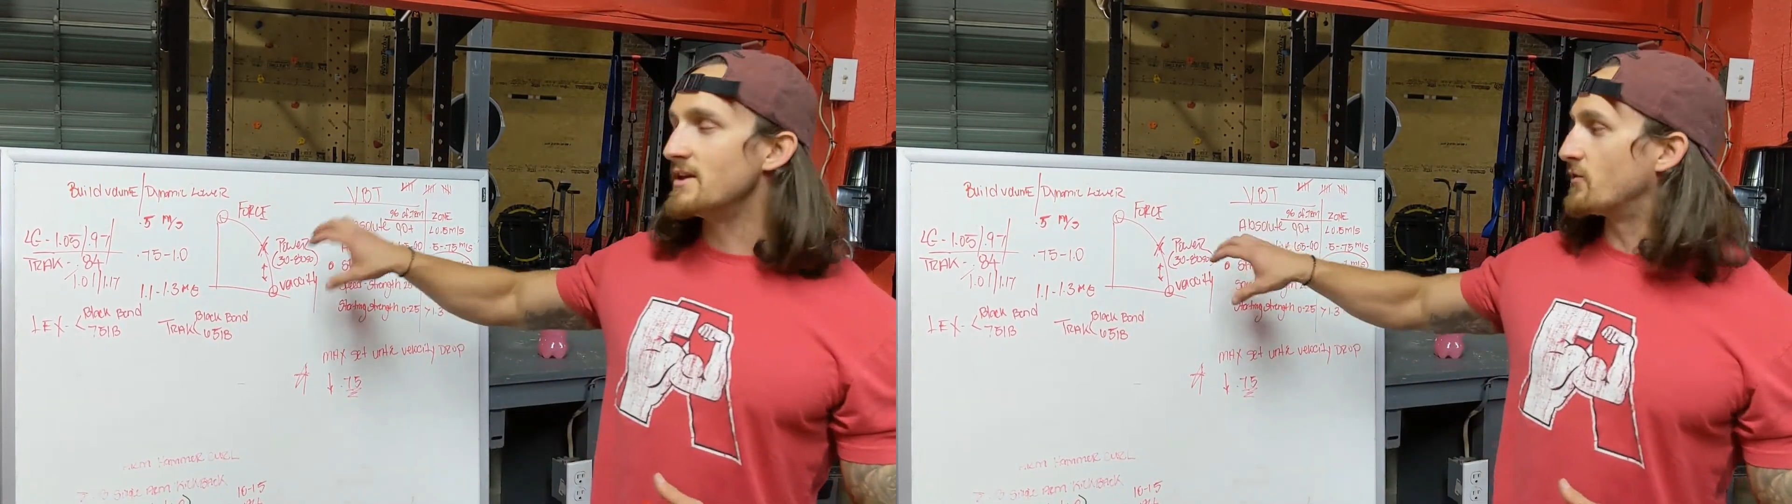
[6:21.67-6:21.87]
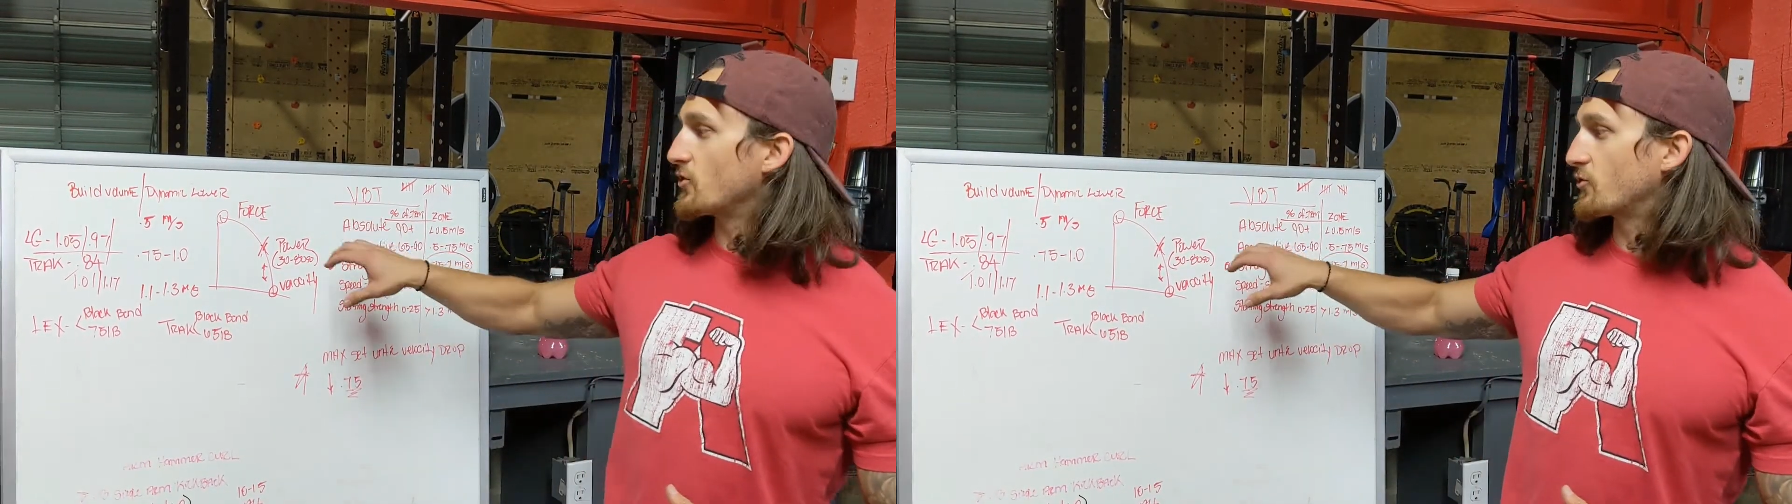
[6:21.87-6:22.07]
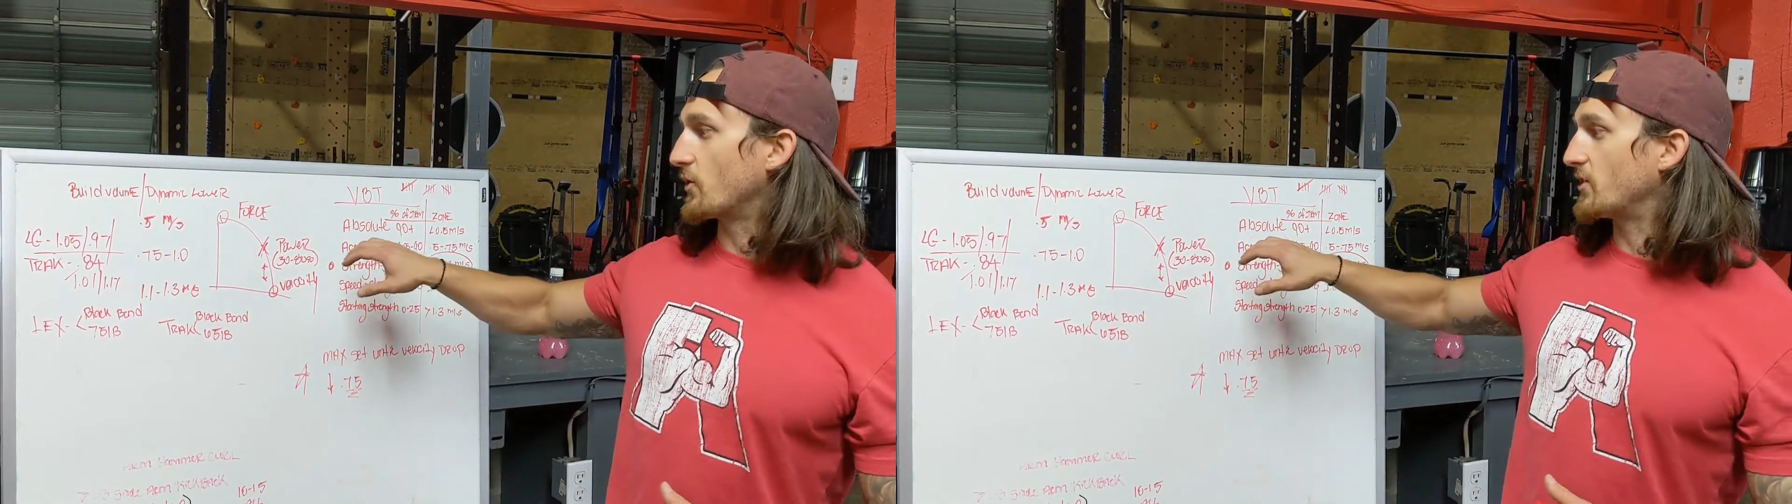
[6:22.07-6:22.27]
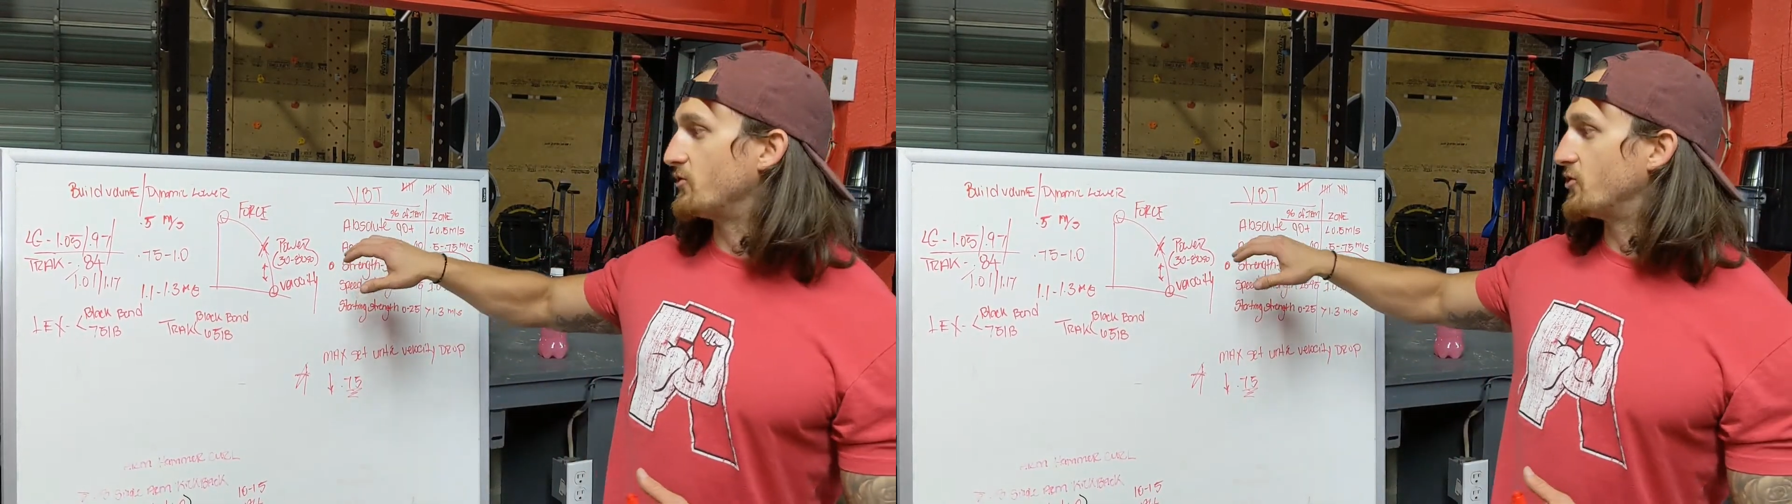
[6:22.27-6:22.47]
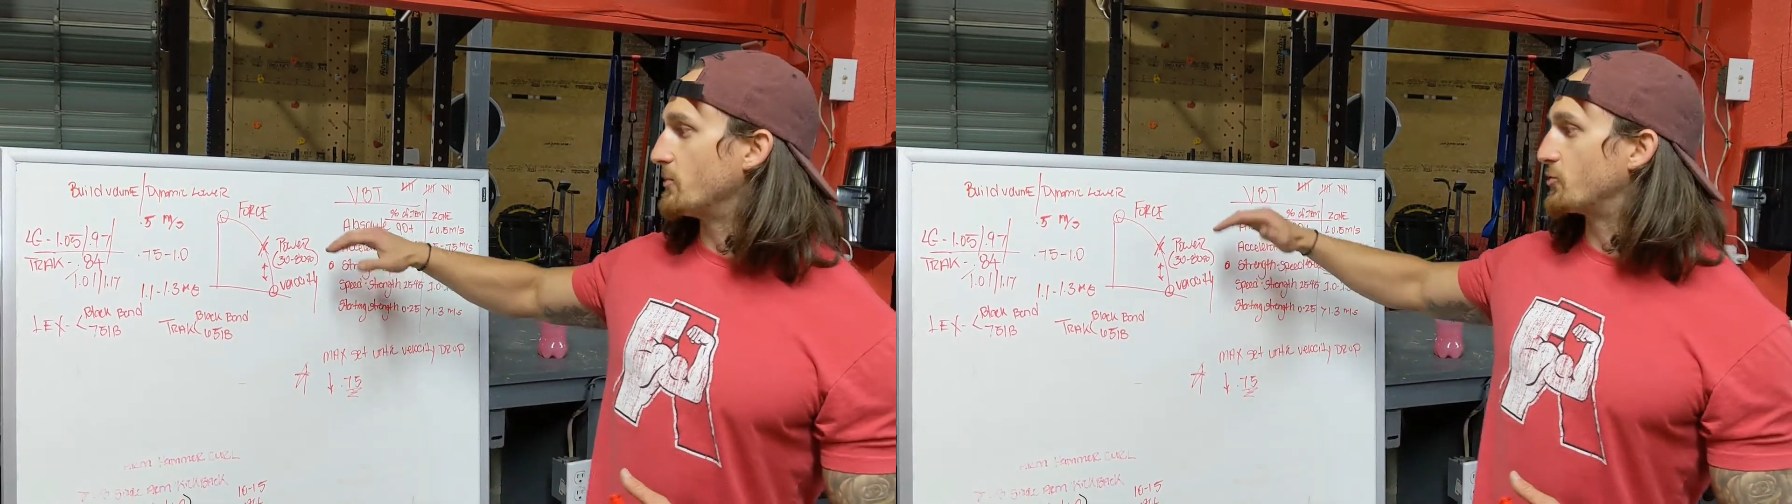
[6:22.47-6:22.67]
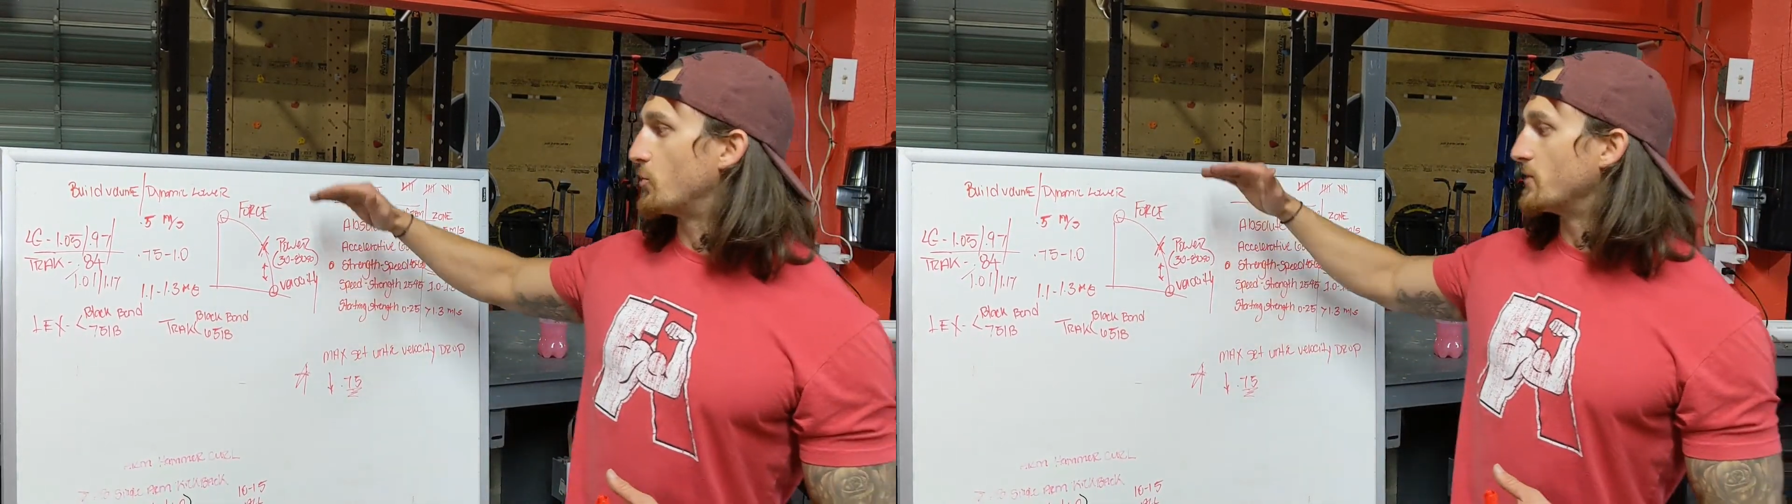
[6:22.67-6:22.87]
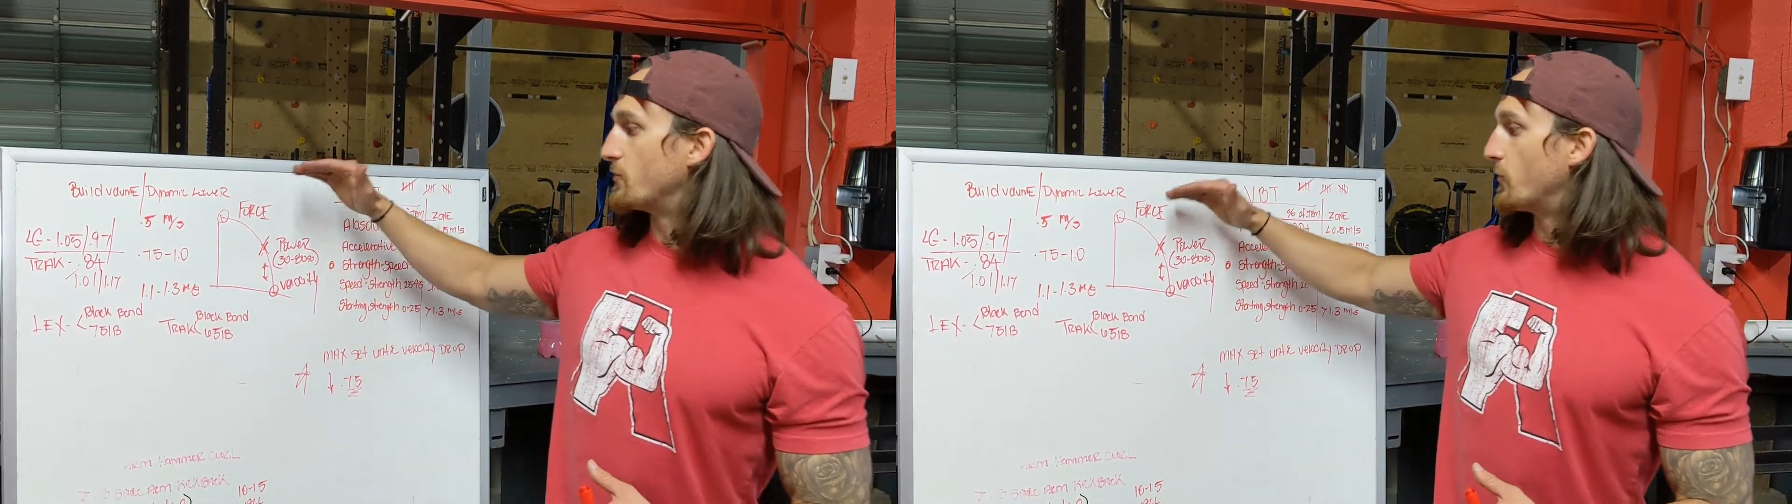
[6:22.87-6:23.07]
inverse relationship between